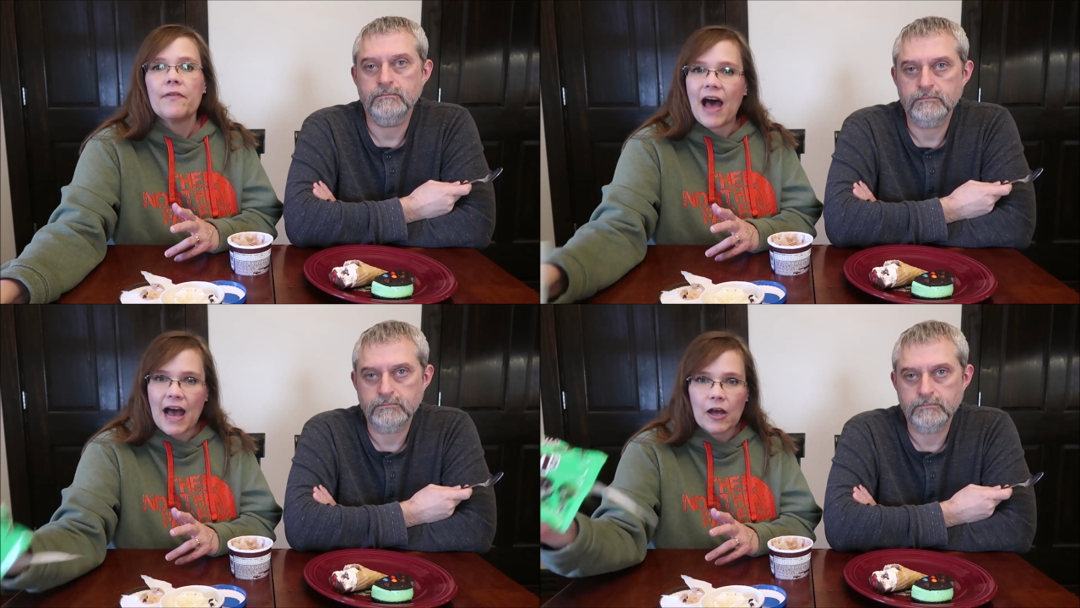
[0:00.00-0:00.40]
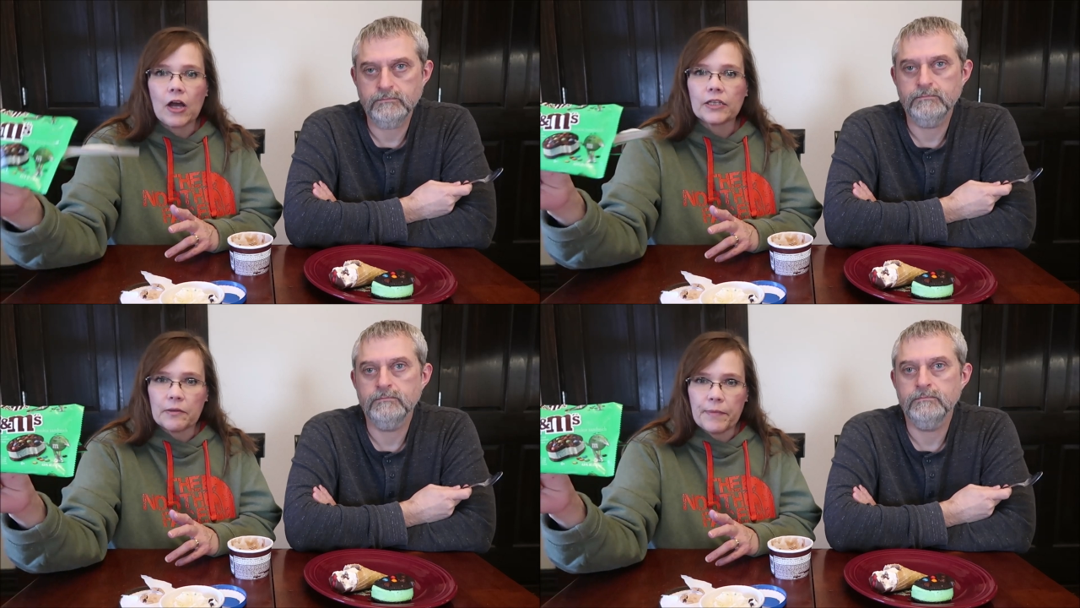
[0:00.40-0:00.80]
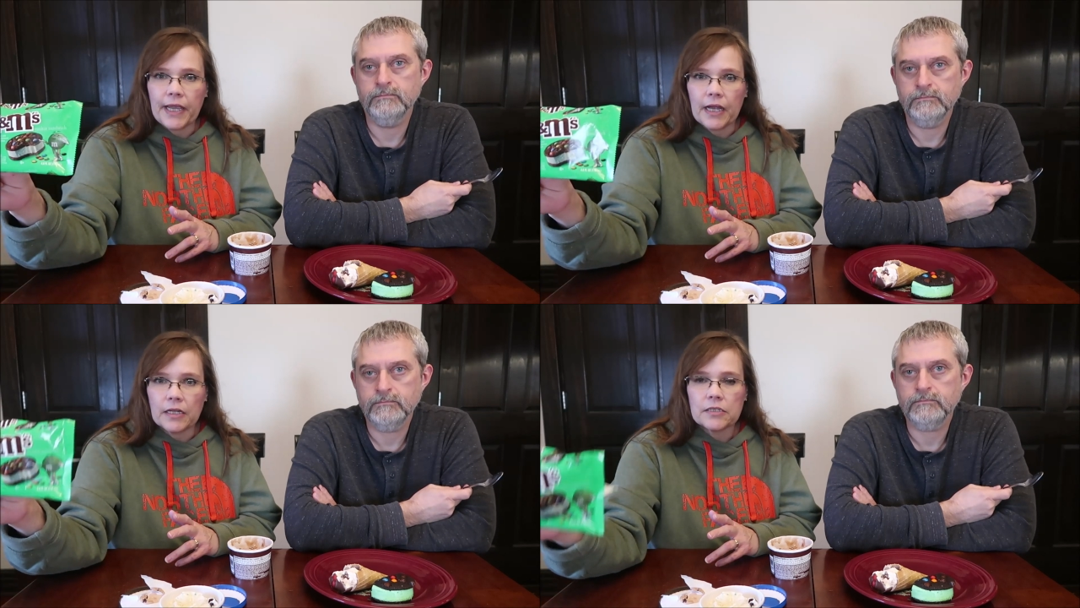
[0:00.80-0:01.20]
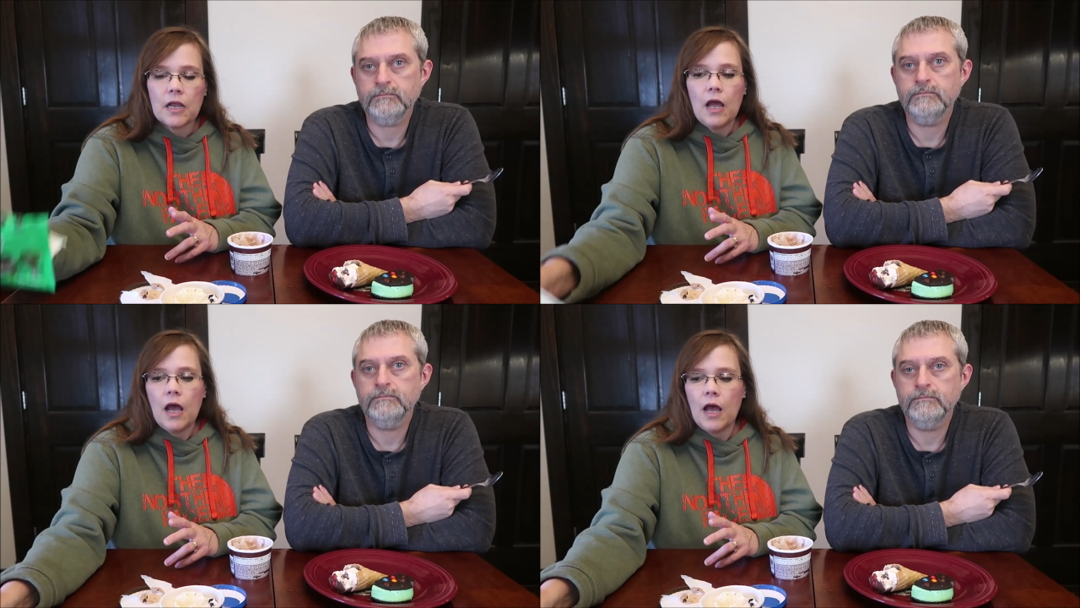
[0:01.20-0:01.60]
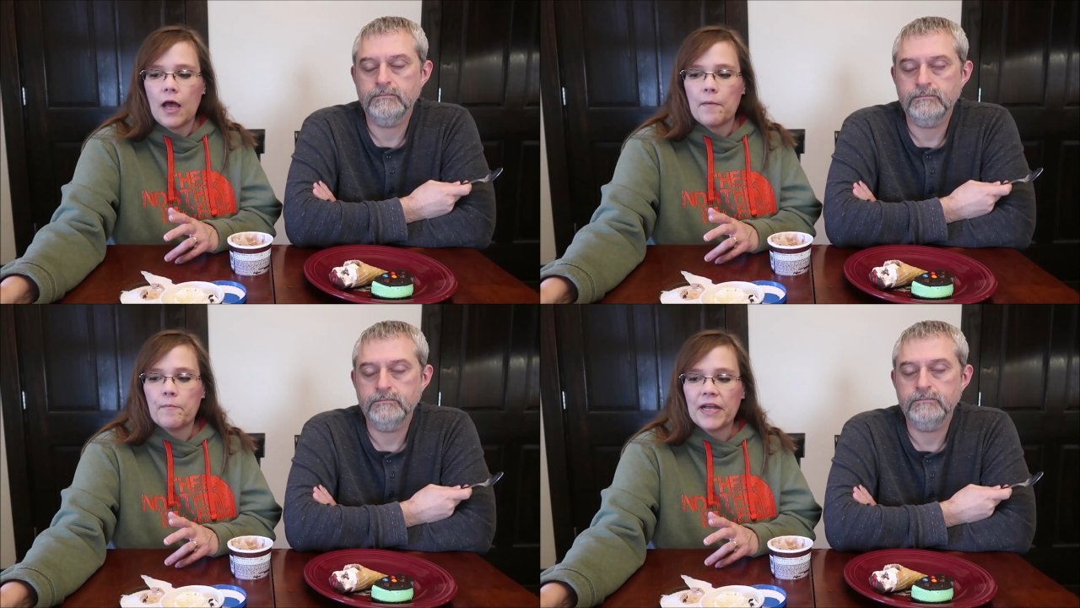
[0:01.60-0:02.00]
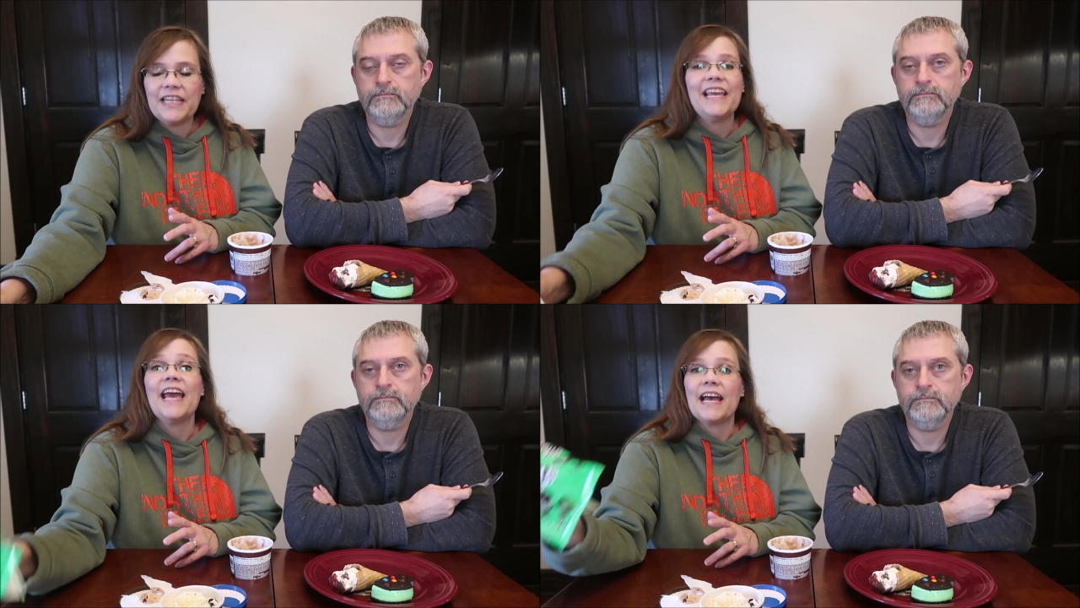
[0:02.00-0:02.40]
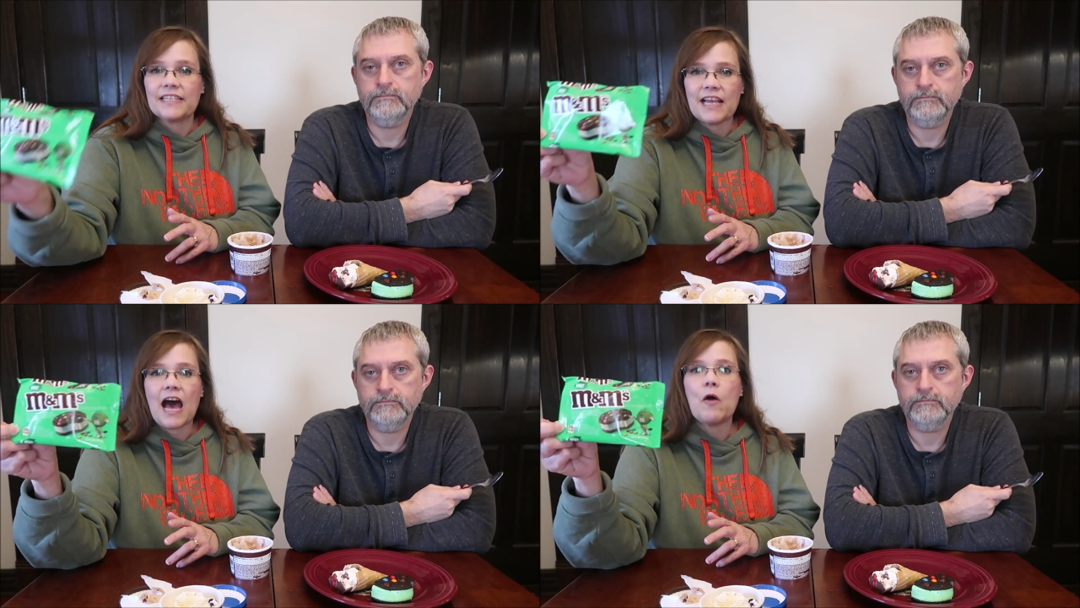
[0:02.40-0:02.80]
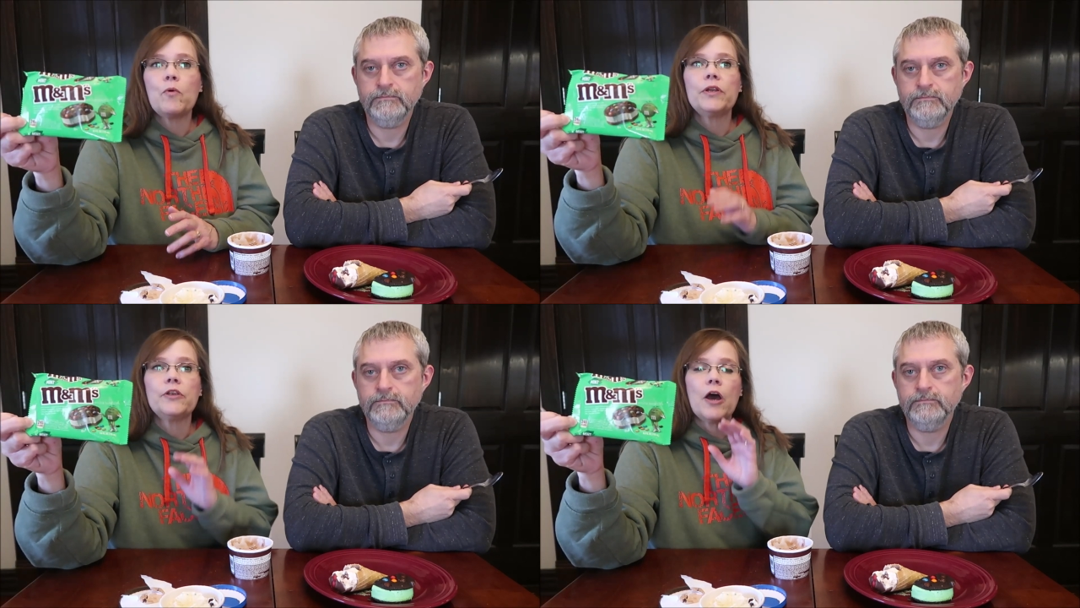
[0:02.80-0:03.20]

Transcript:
Speaker 1: I got the mint. Uh, but yes, I would